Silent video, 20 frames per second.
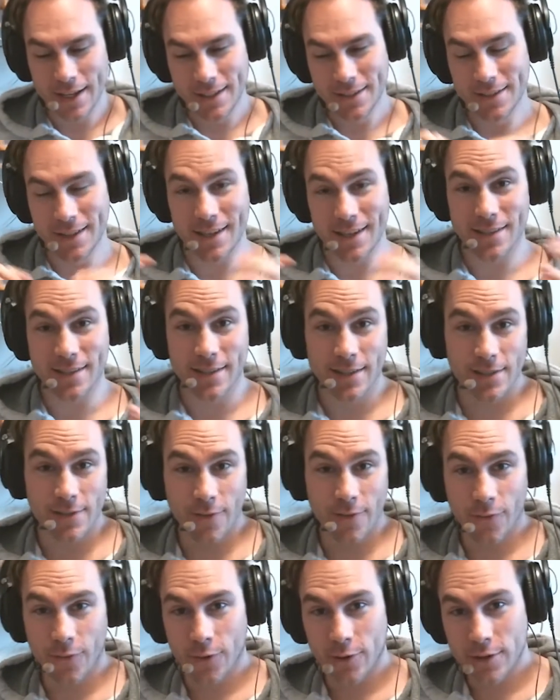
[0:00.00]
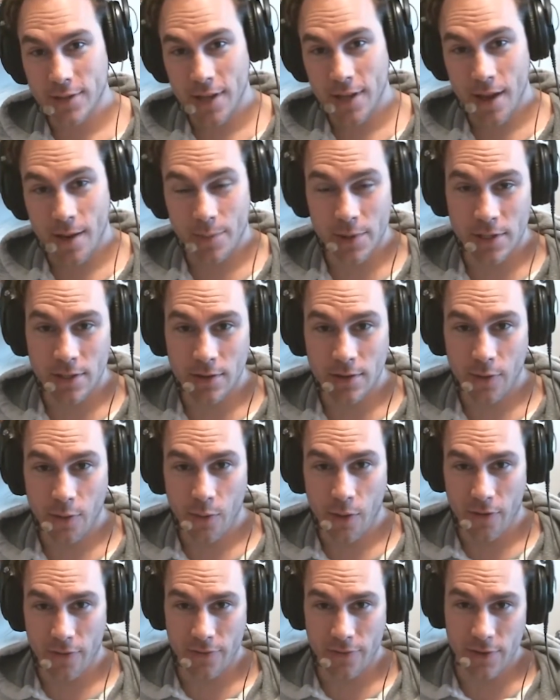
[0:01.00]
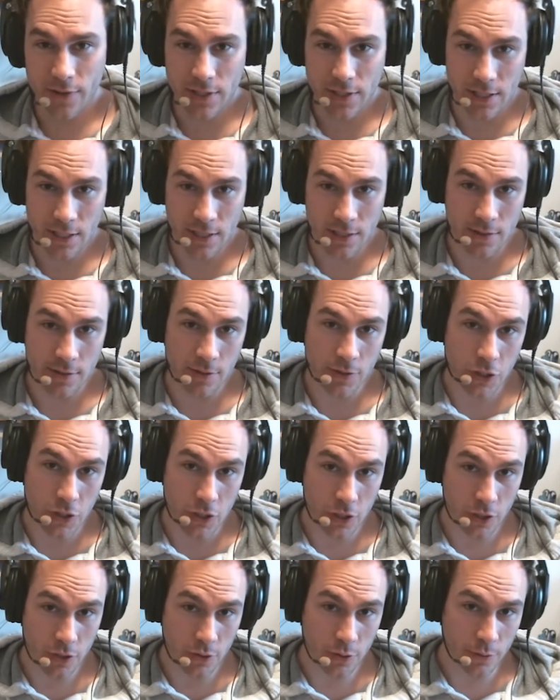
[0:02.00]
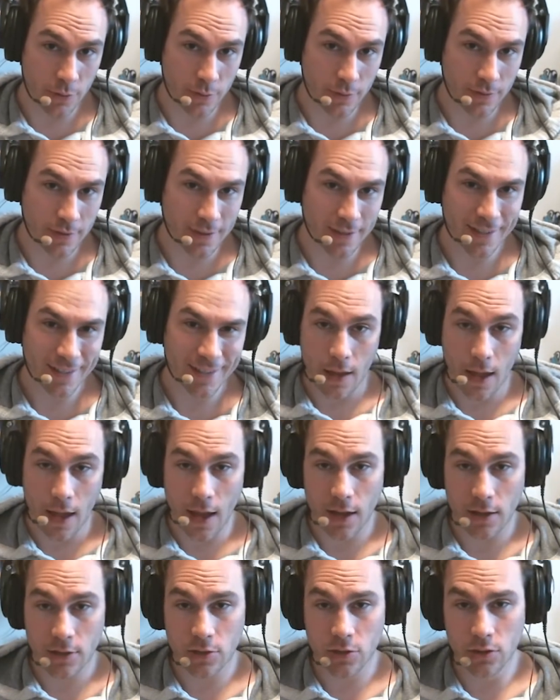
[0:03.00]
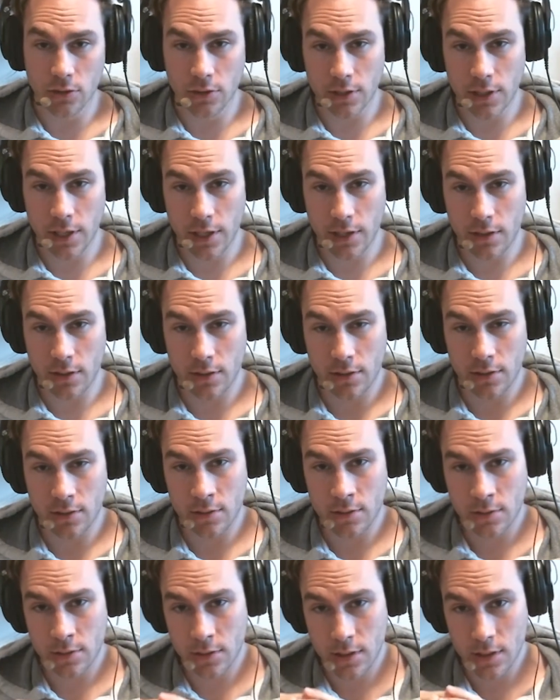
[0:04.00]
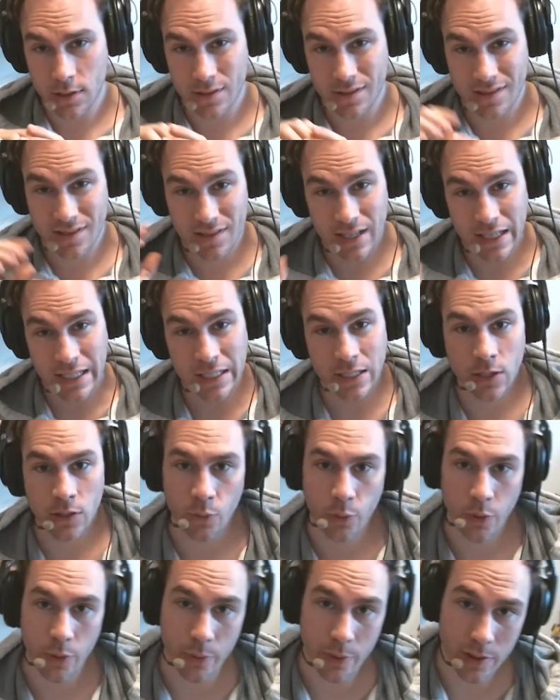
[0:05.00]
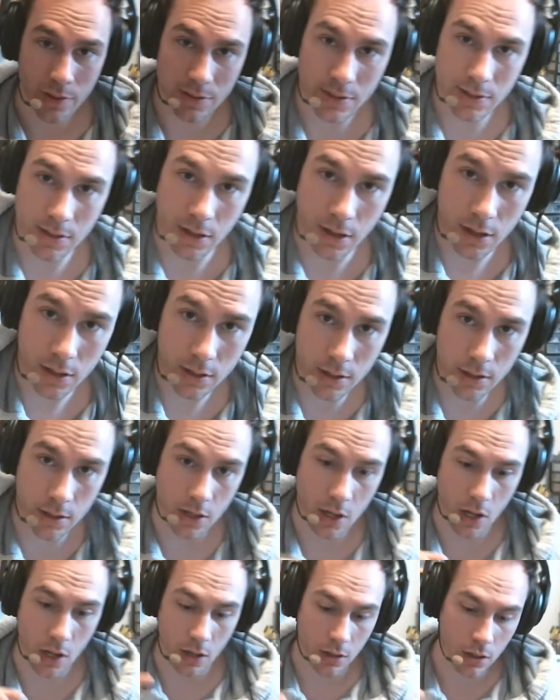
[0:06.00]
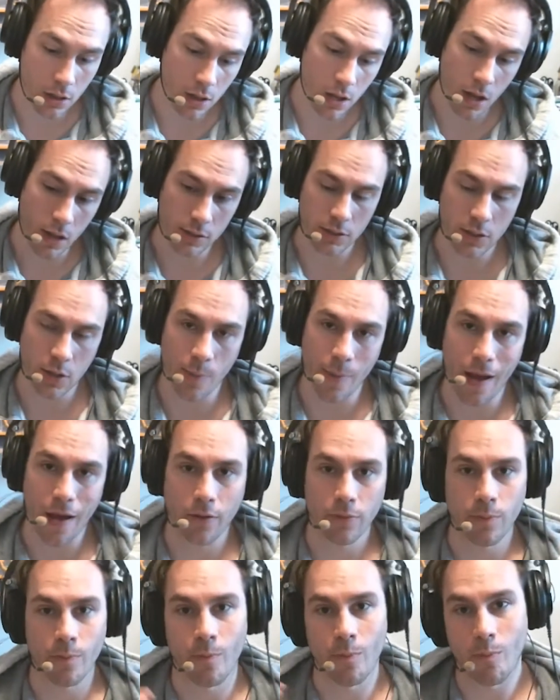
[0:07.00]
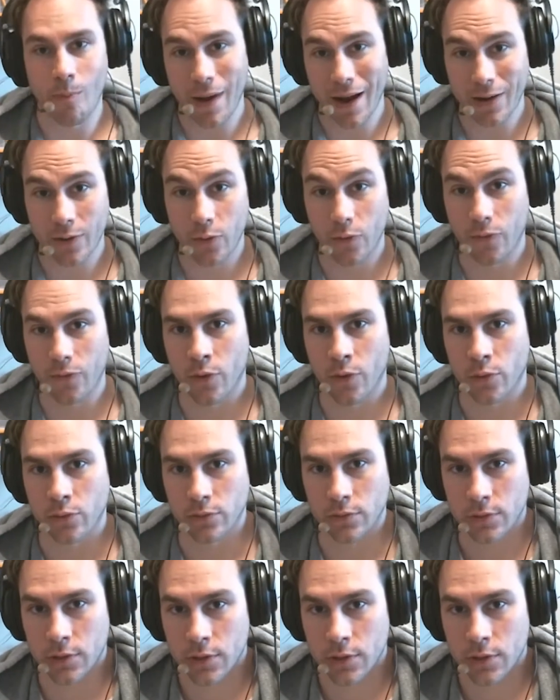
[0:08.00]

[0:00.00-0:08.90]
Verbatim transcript: This is the first episode of the season two. Actually, in this season we will talk a lot about microphone.